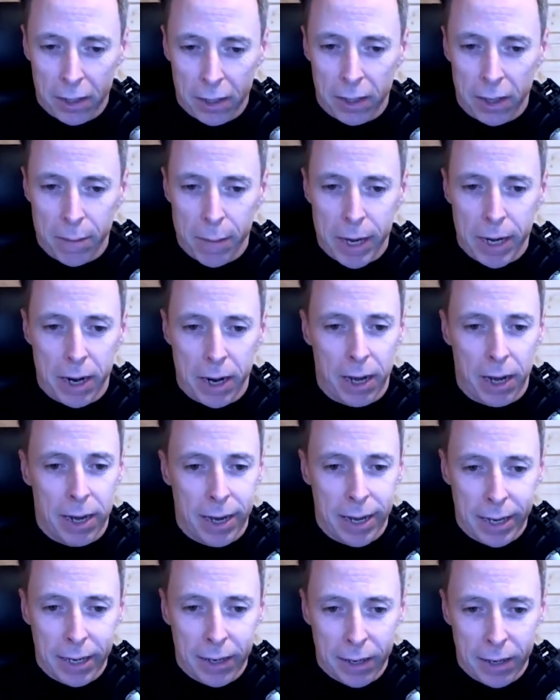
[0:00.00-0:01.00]
They may not
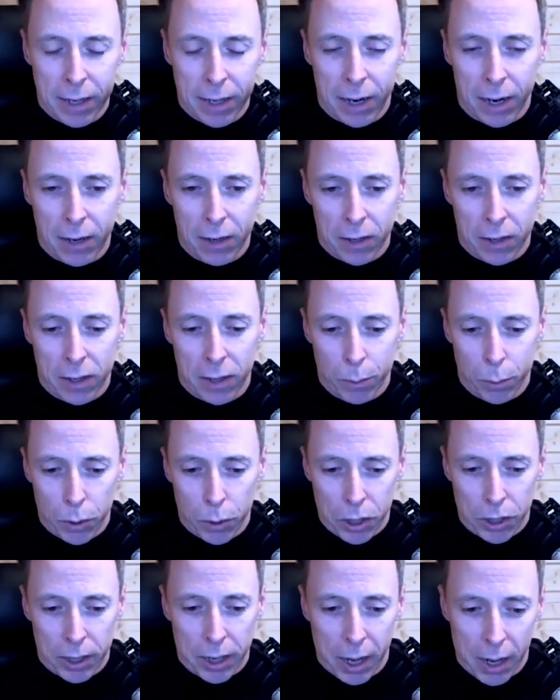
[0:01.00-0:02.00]
link to the article, but
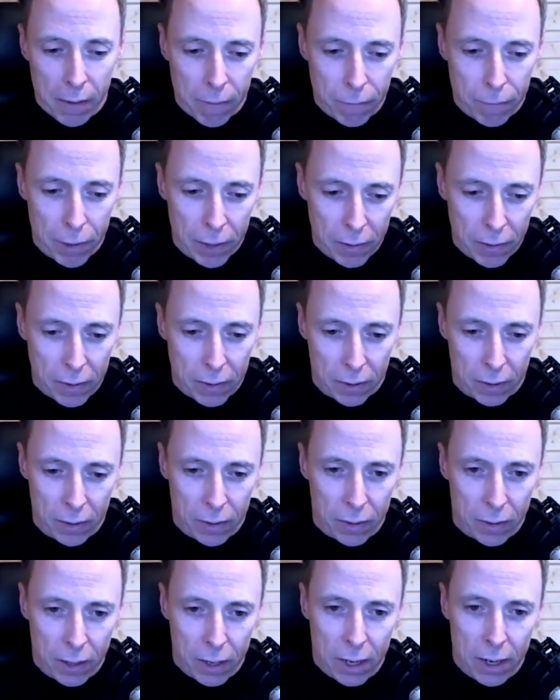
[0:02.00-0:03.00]
you're getting visitors.